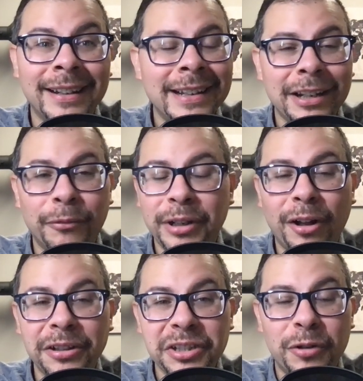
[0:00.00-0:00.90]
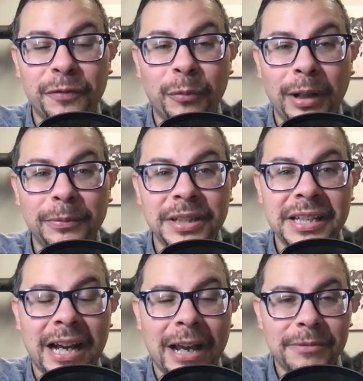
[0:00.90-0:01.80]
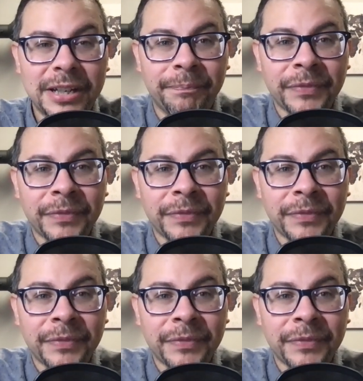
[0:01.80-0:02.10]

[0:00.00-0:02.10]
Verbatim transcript: You know, we all get overwhelmed in times. And